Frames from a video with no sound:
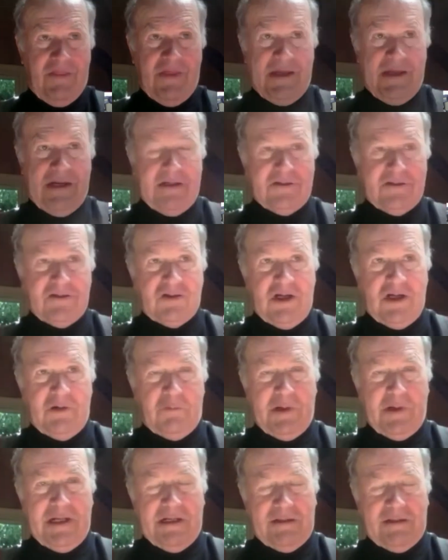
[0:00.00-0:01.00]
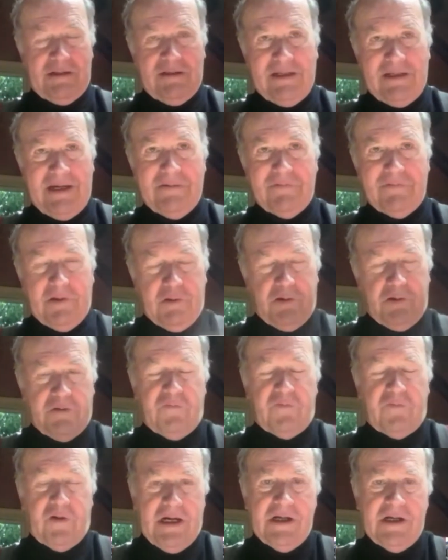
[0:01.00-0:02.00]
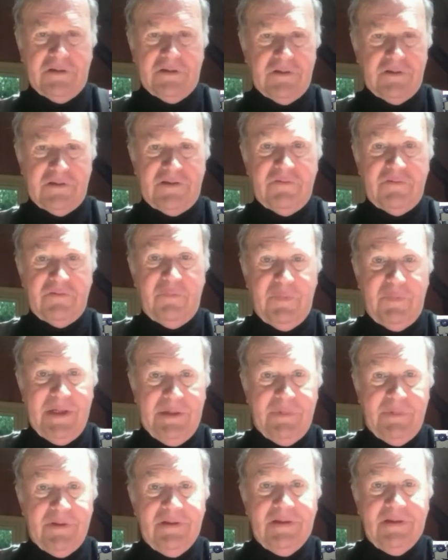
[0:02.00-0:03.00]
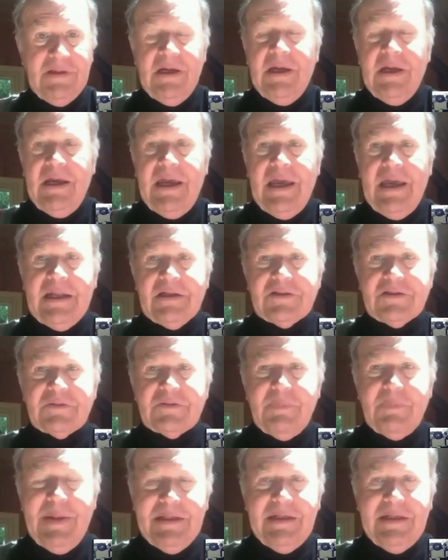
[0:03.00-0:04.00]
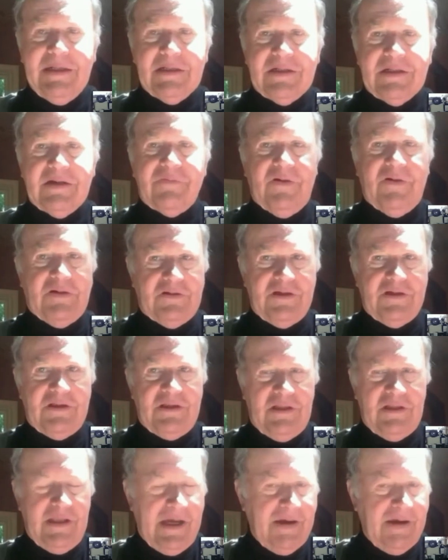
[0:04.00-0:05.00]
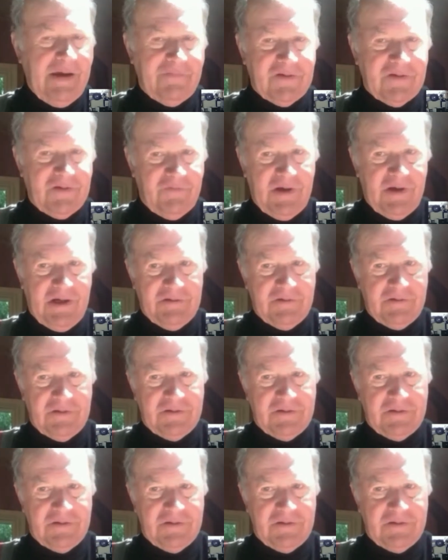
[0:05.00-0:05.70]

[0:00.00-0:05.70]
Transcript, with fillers: that has generated livelihood for hundreds of people and is making a difference in the lives of